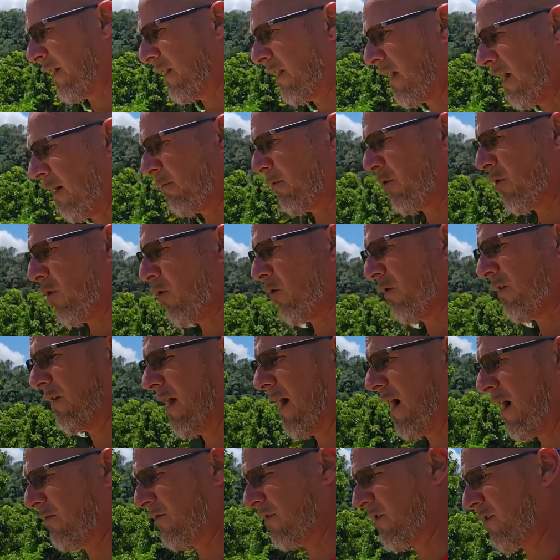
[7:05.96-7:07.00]
I kept going
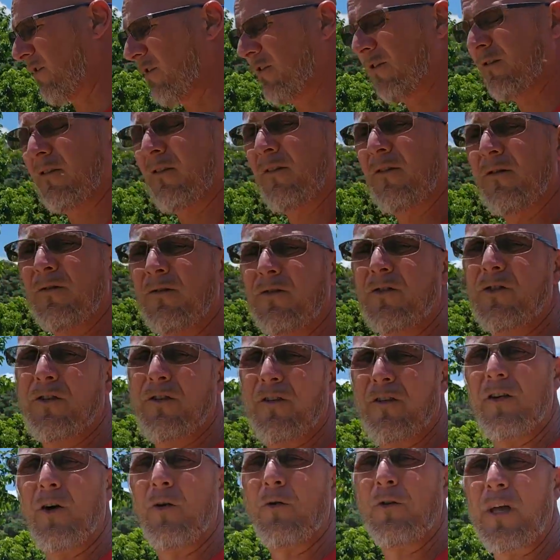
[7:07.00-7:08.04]
down to the
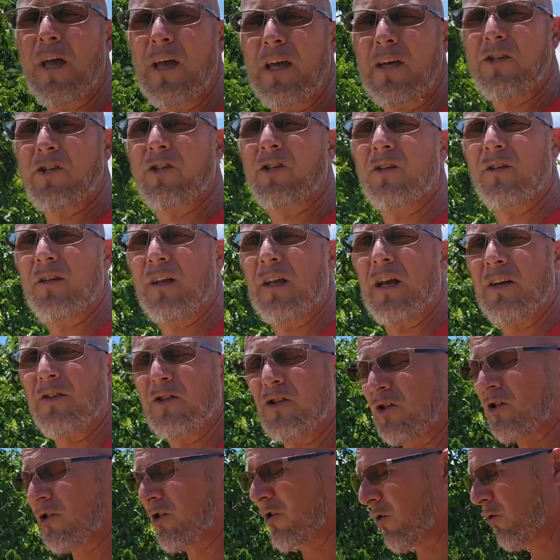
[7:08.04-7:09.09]
location that I
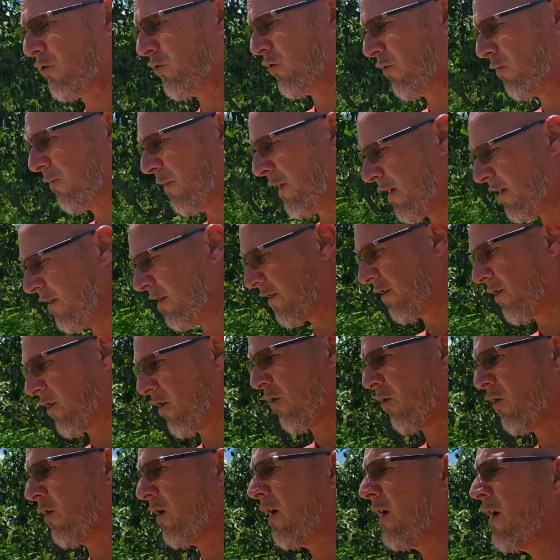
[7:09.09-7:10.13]
just showed you a minute
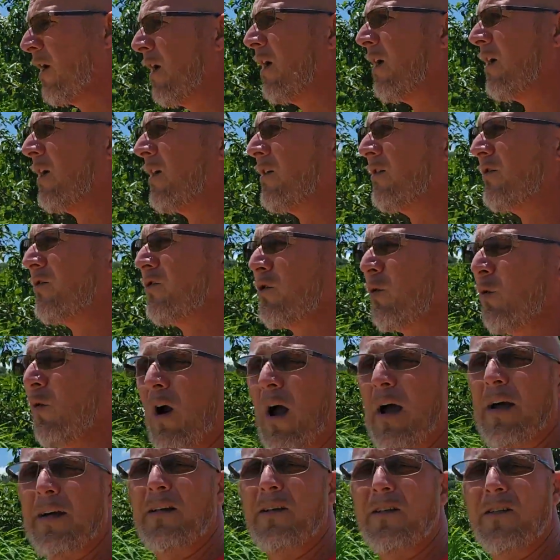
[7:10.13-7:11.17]
ago, to where
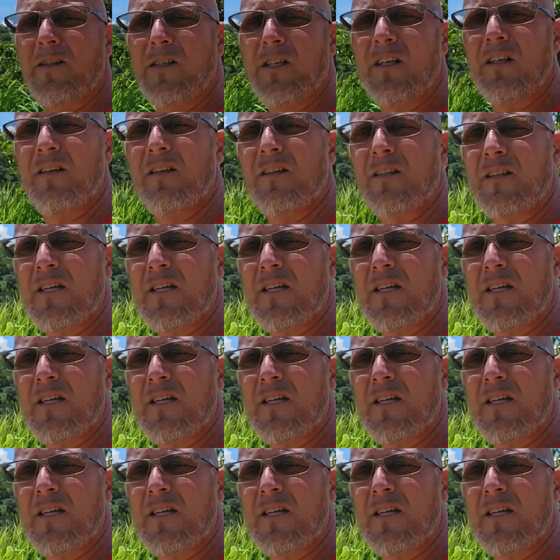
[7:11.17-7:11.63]
I could see the